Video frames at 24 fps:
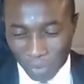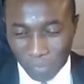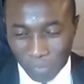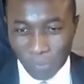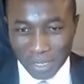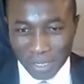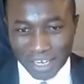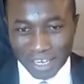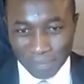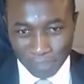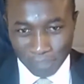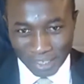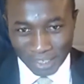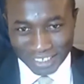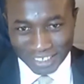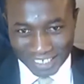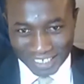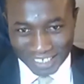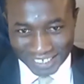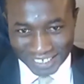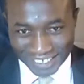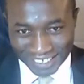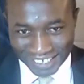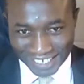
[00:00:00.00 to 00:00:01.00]
the
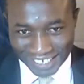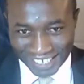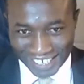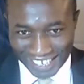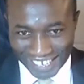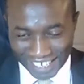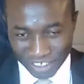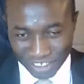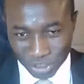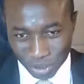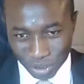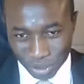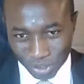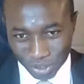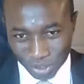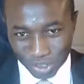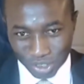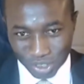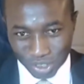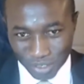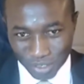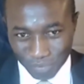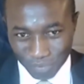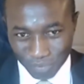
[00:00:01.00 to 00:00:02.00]
presidential elections.
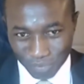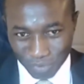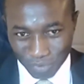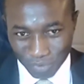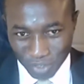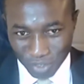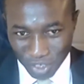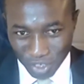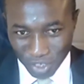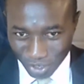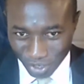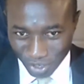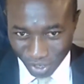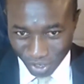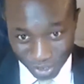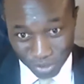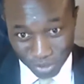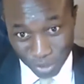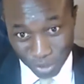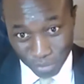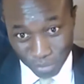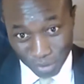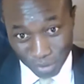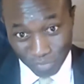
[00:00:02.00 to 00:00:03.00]
It's going to
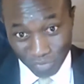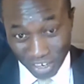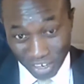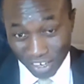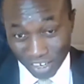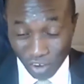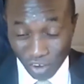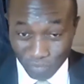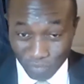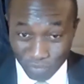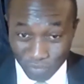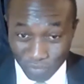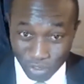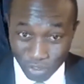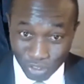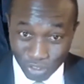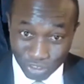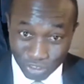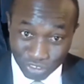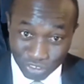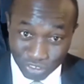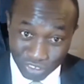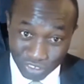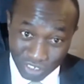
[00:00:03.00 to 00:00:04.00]
be very obvious that
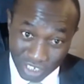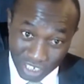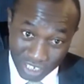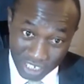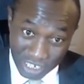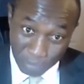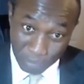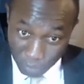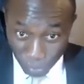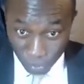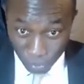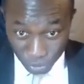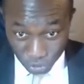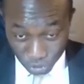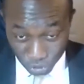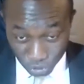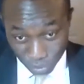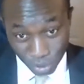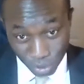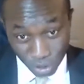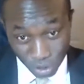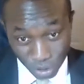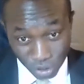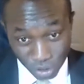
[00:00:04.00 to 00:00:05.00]
the people will support us,
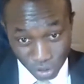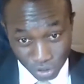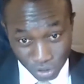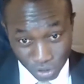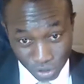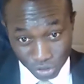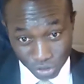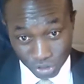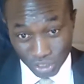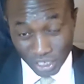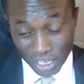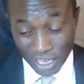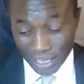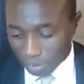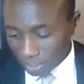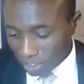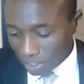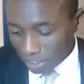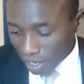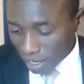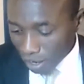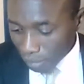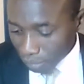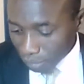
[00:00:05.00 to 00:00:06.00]
like Gambian.
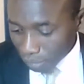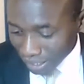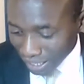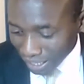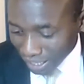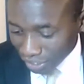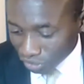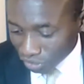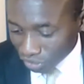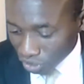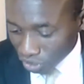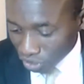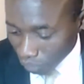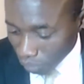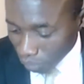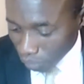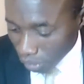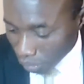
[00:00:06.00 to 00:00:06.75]
But then some people are saying,